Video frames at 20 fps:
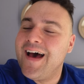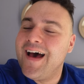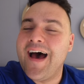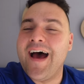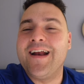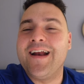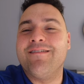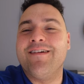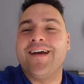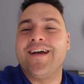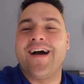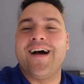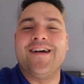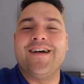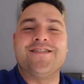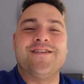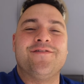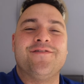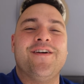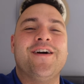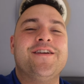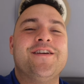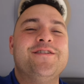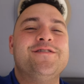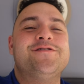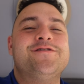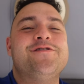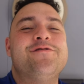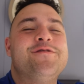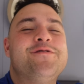Anyway, guys, thank you
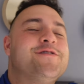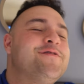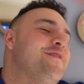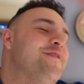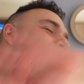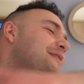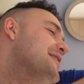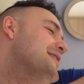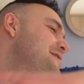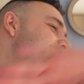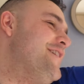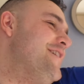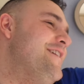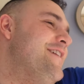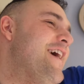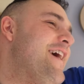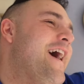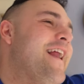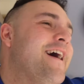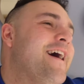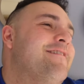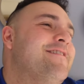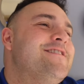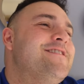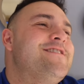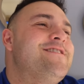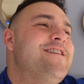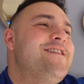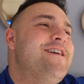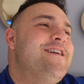so much for watching, and I will
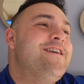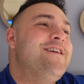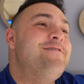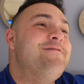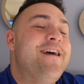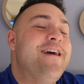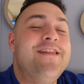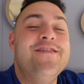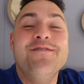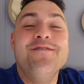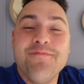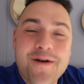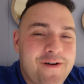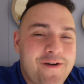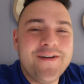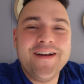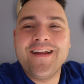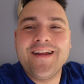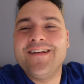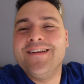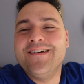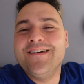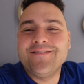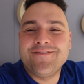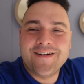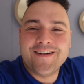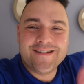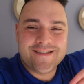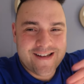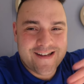see you in the morning.
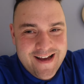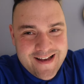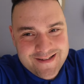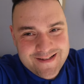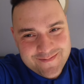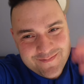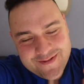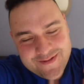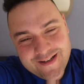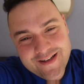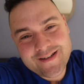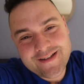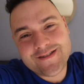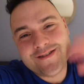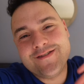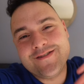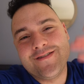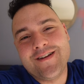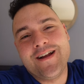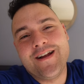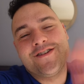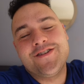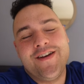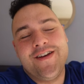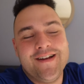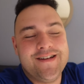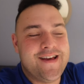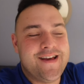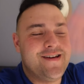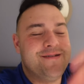Thanks, guys. See you soon. Enjoy
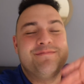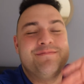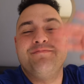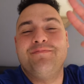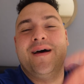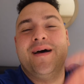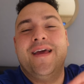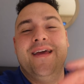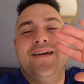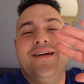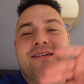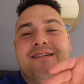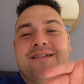your day. Bye.